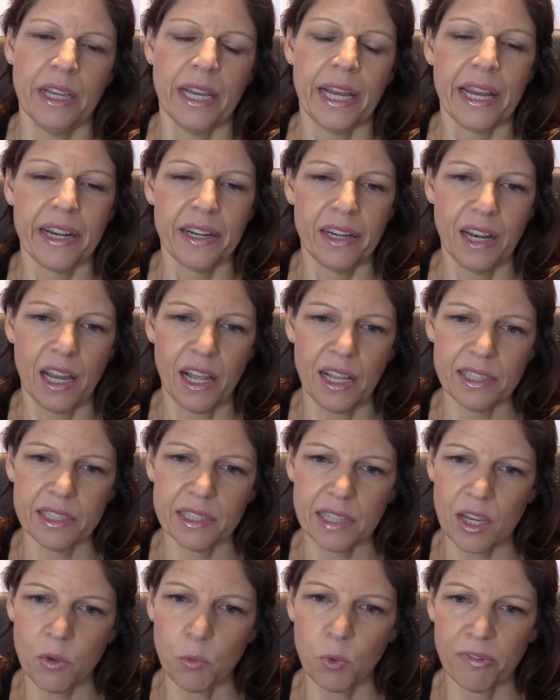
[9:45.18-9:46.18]
And
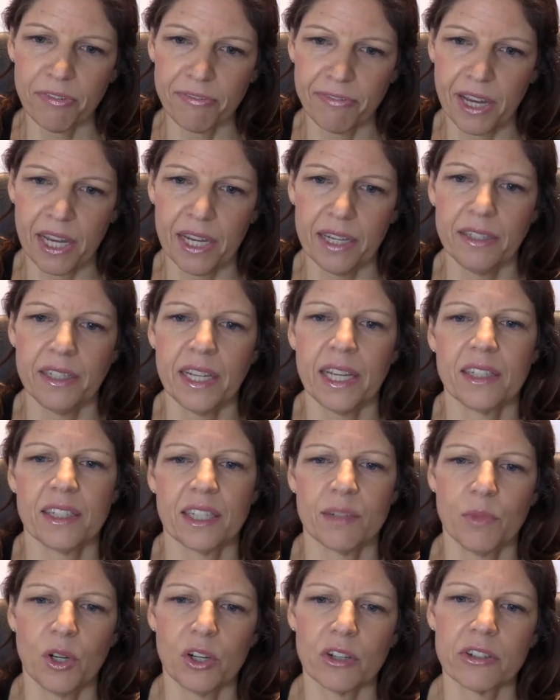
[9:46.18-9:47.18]
lastly, we find that
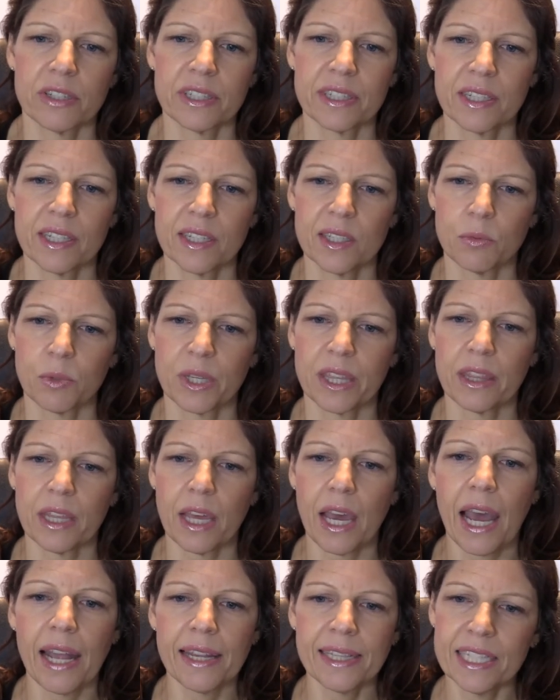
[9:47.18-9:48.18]
democracies with
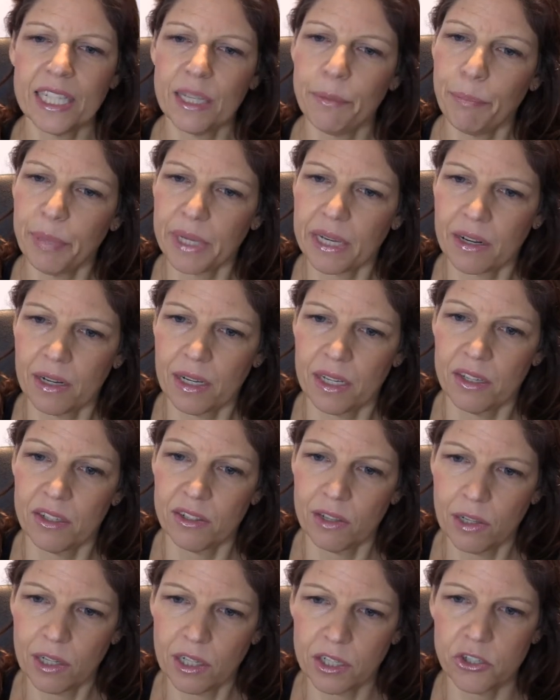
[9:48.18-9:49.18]
atypically
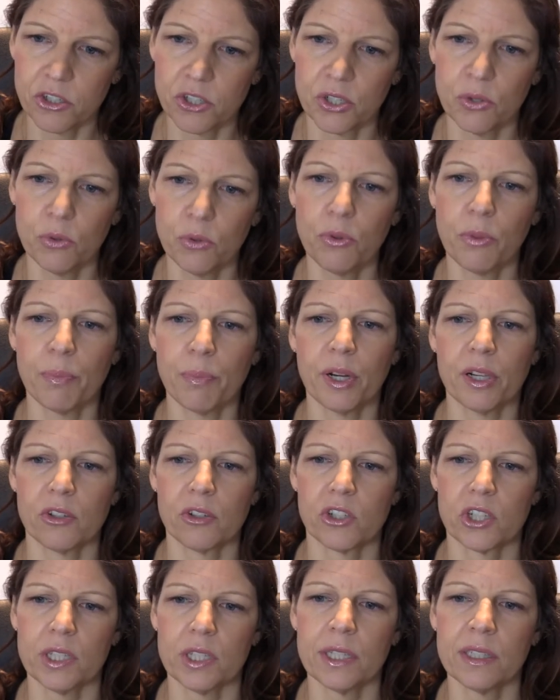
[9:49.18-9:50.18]
large youth
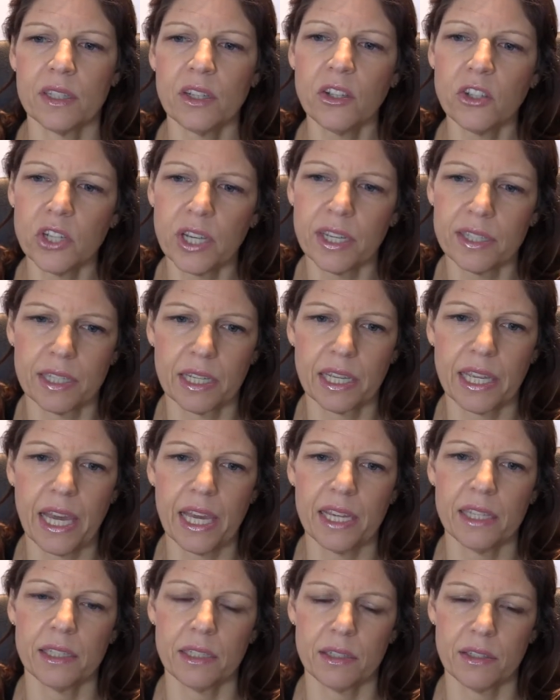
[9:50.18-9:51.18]
bulges, such as the
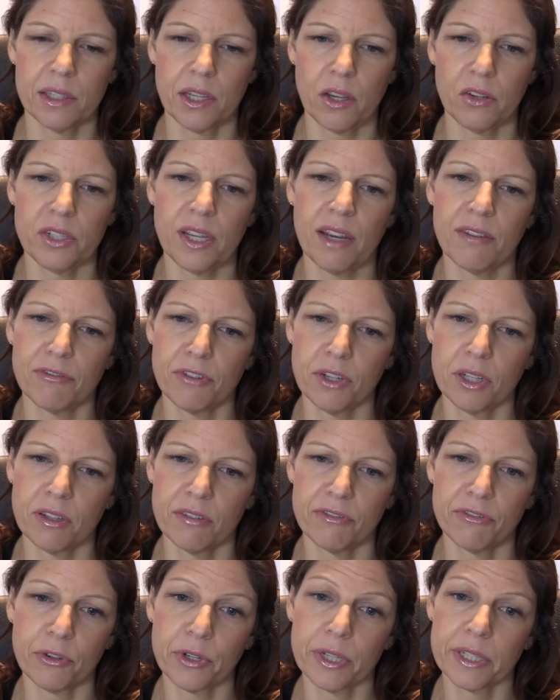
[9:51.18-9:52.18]
case in South
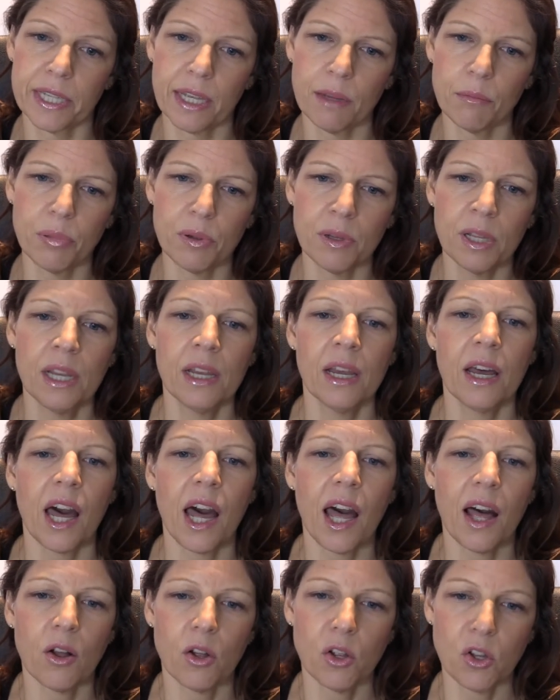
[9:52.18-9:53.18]
Africa, for example,
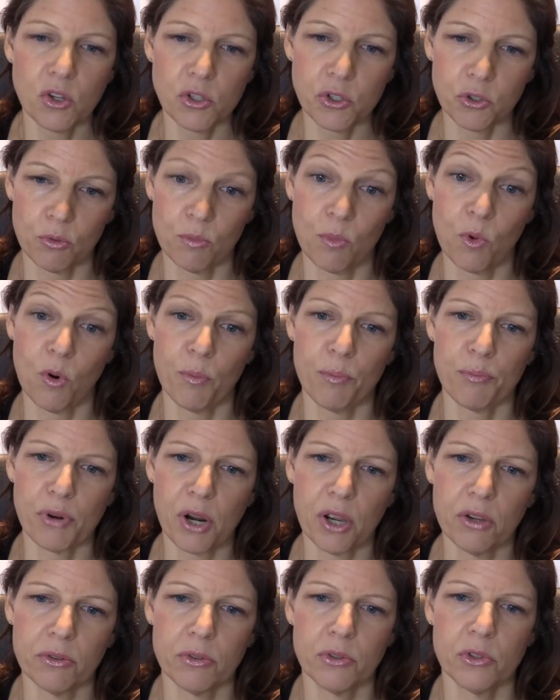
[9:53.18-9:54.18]
are also more
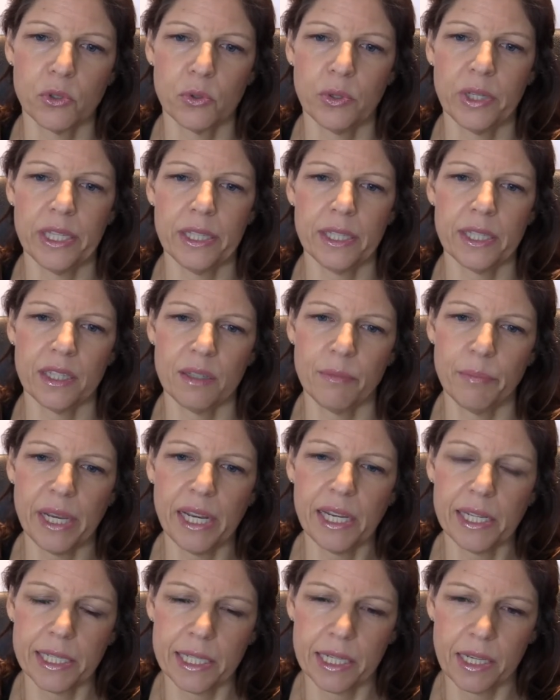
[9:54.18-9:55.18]
prone to
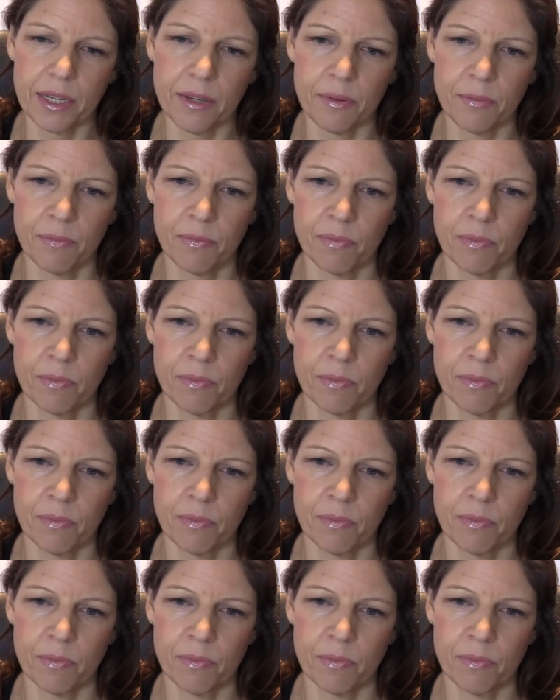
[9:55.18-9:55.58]
instability.